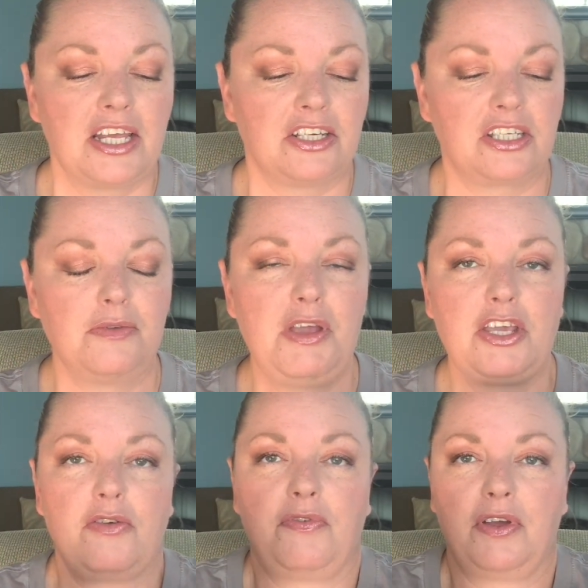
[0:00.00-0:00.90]
just to make
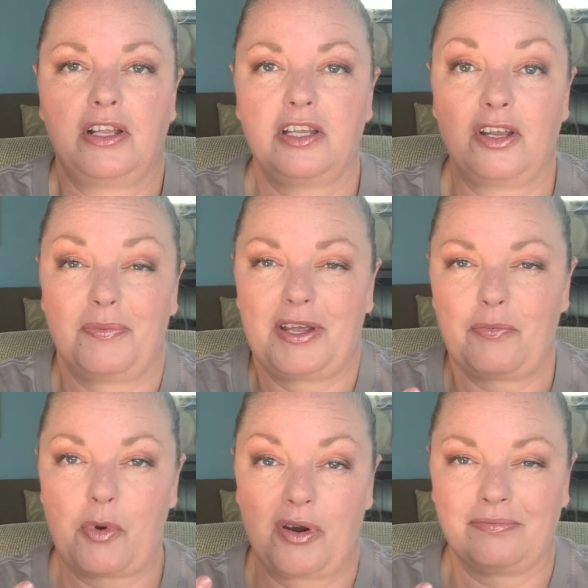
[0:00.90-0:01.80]
you feel a little bit
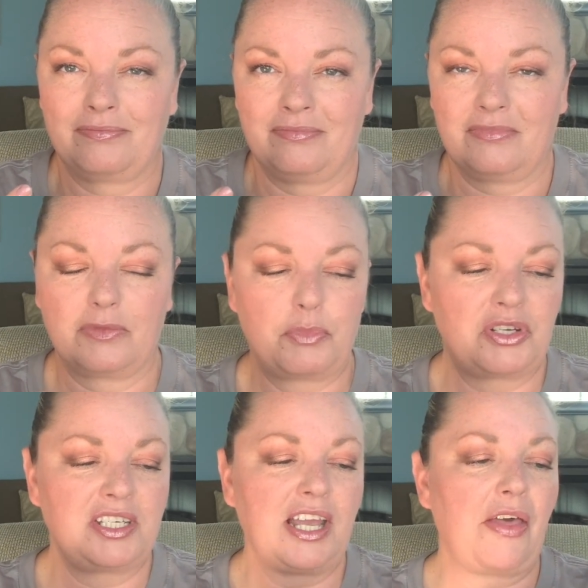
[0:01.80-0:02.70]
more mm,
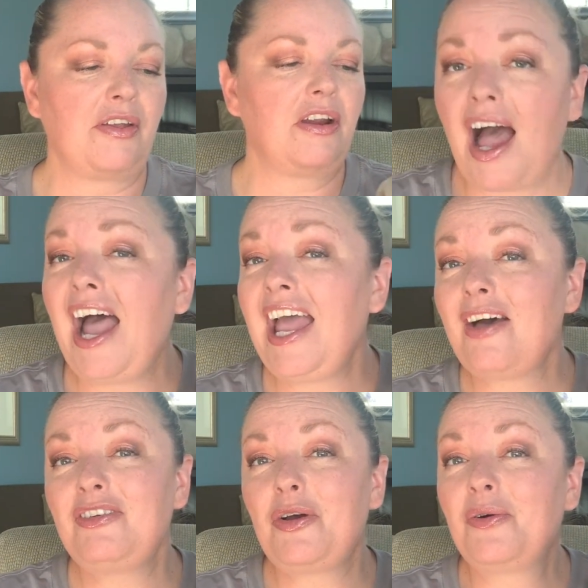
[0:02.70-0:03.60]
put together. I
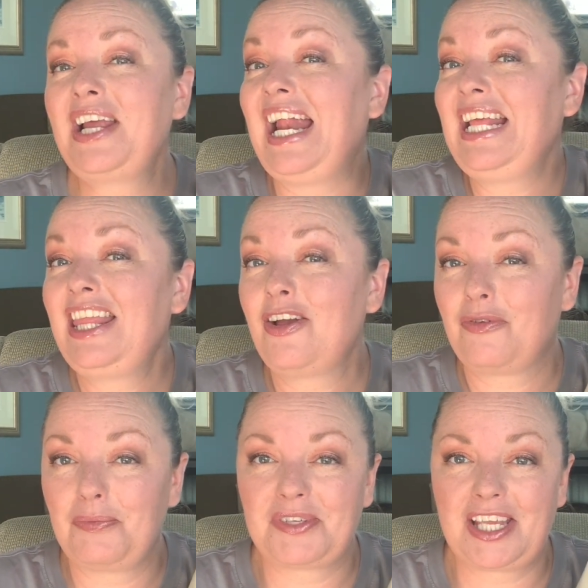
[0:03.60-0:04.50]
haven't owned anything
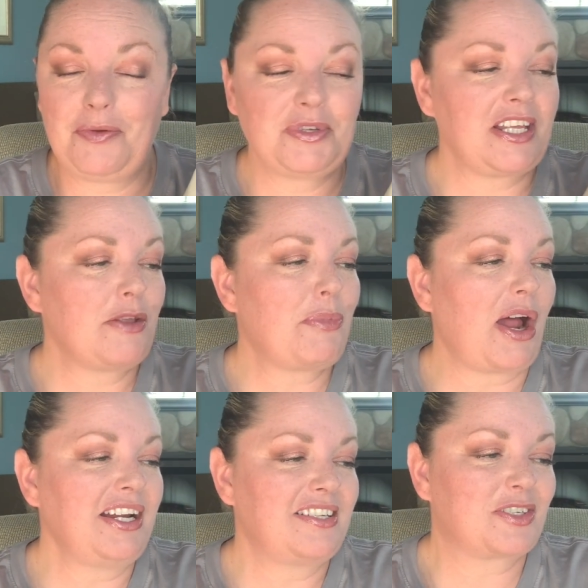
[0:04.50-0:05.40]
from Skims in the
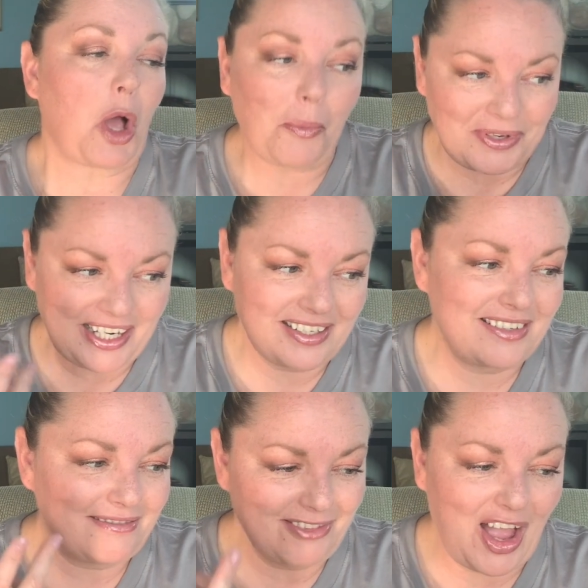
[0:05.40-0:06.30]
body
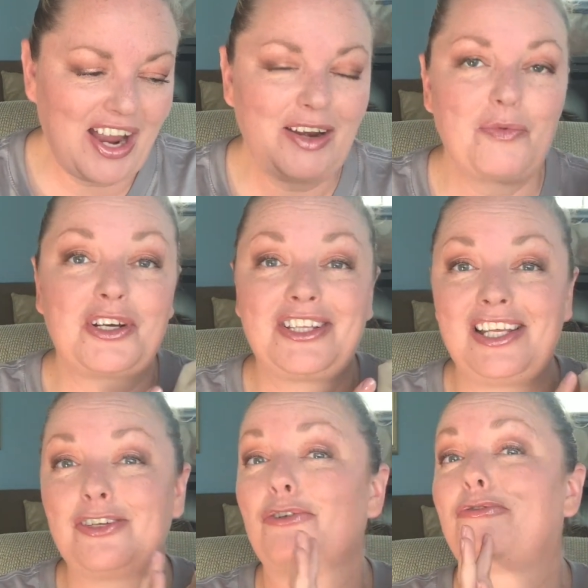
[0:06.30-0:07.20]
sculpting line, which
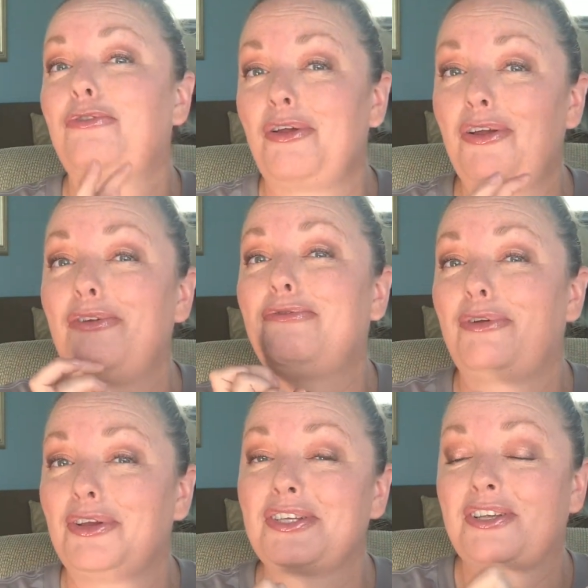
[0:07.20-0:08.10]
these are full,
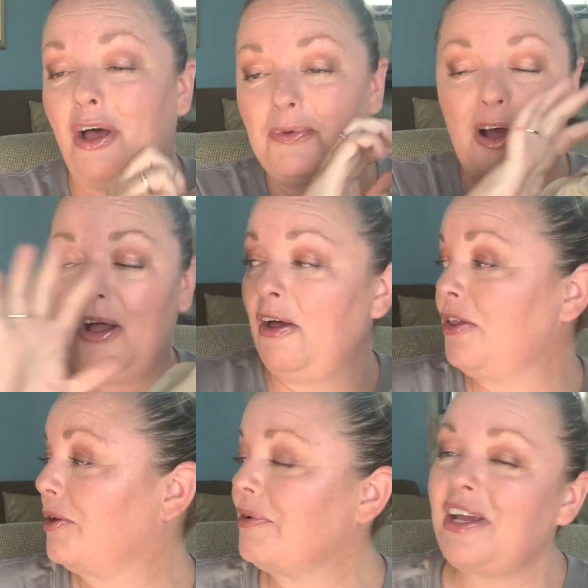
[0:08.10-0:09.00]
full sculpt.
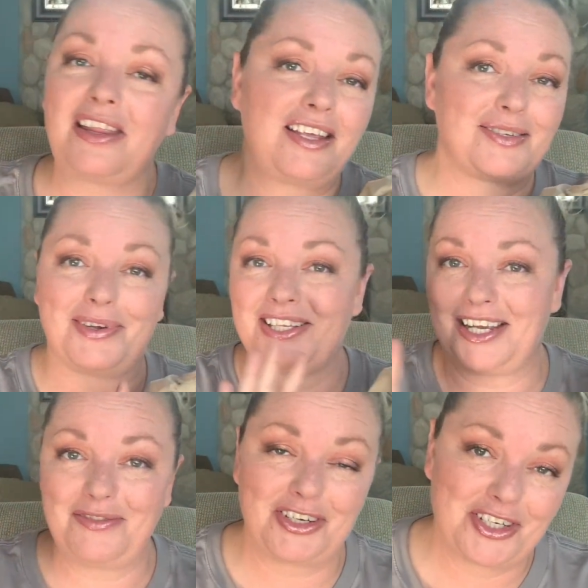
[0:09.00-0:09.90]
All three of these ones
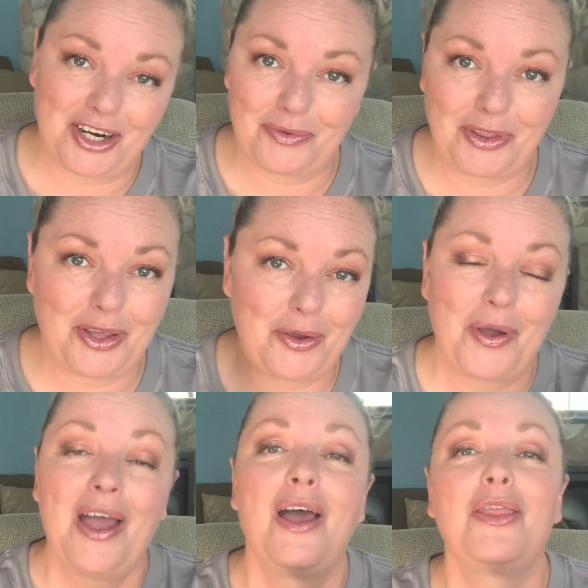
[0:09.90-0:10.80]
I've just shared with
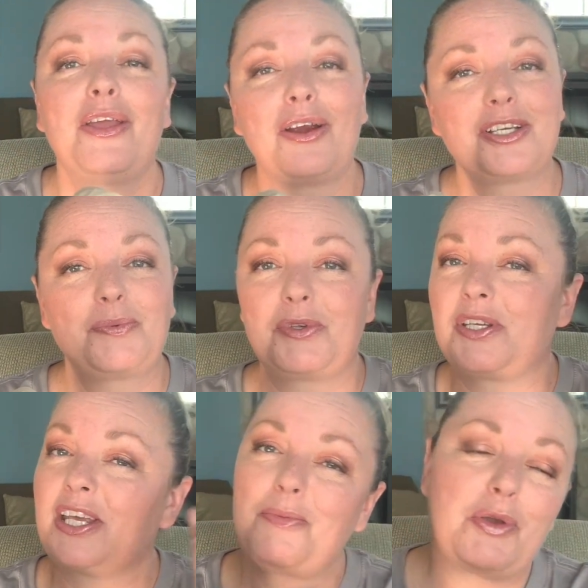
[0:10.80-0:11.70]
you, they are supposed
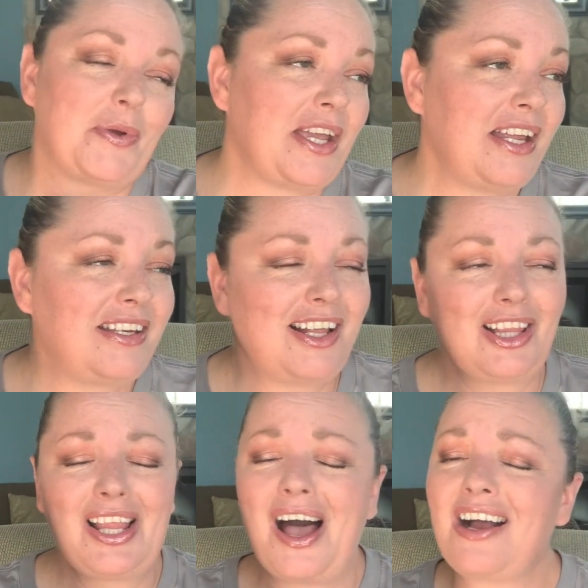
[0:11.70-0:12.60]
to keep you in,
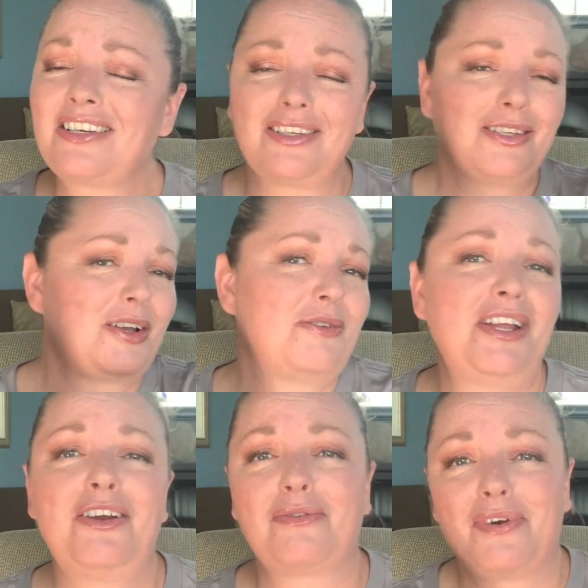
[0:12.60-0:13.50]
locked,
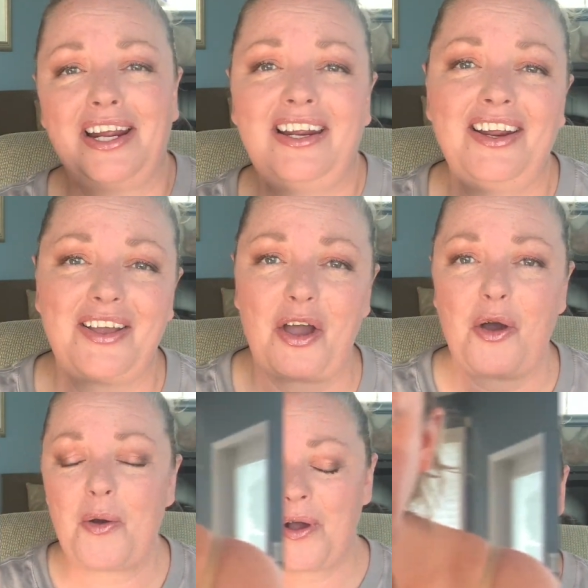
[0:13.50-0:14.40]
loaded, ready to
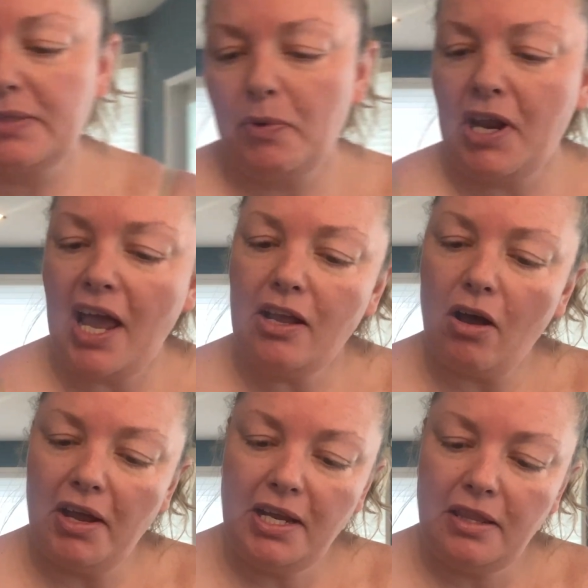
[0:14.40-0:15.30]
go. This one I
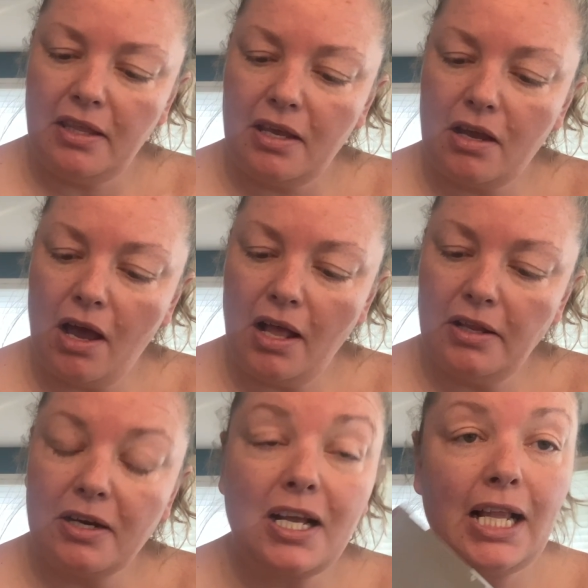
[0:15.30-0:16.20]
got in the
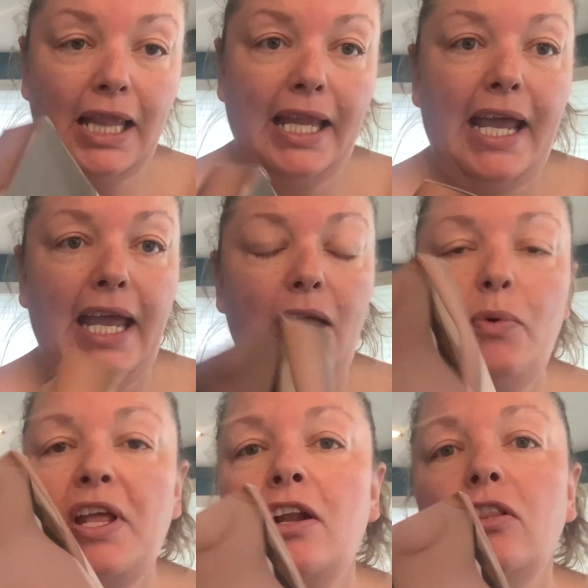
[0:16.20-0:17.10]
color clay
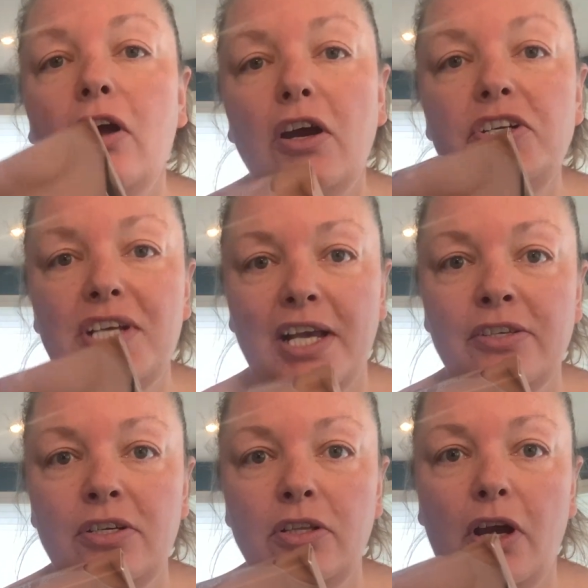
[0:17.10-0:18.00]
in a large,
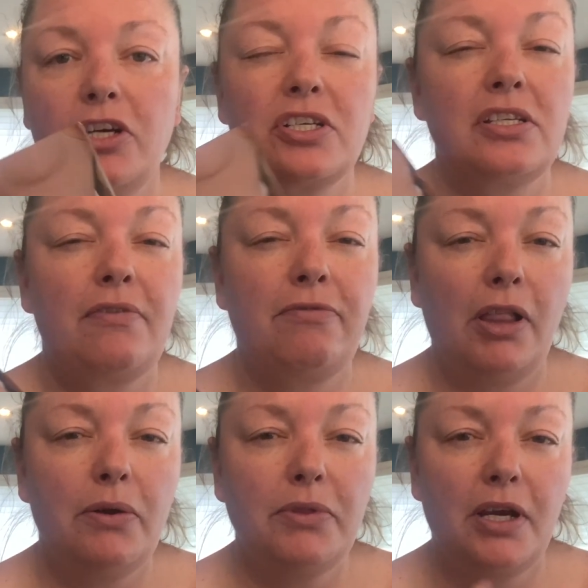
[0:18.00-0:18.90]
extra large, because I
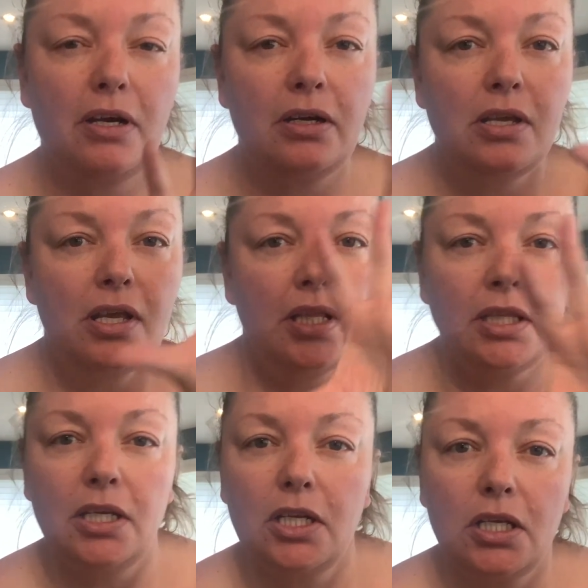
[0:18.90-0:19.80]
follow their
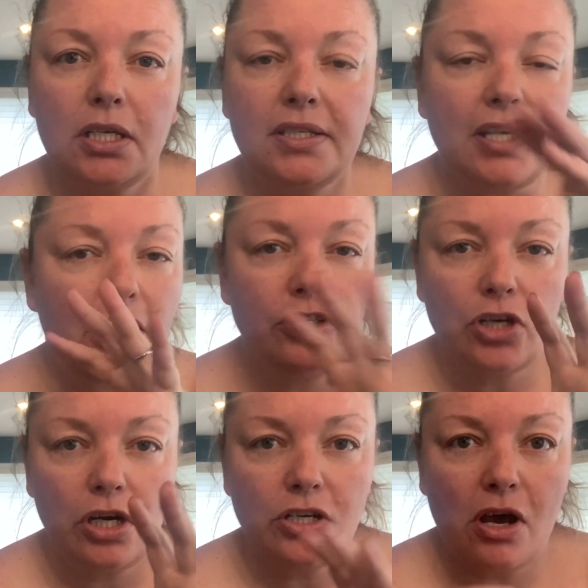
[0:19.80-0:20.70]
little size
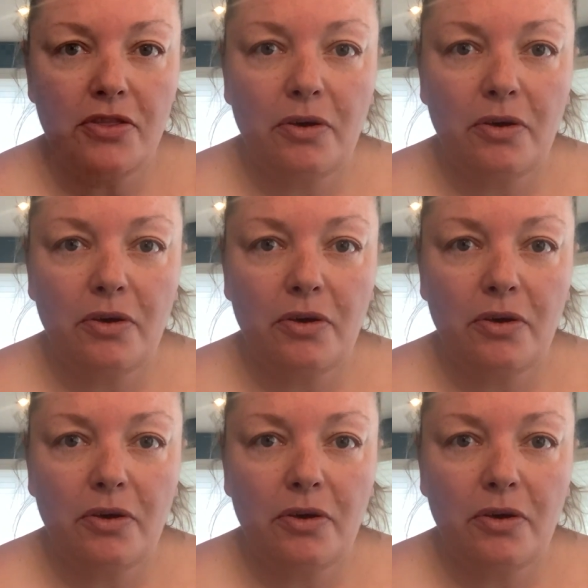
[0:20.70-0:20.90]
chart on their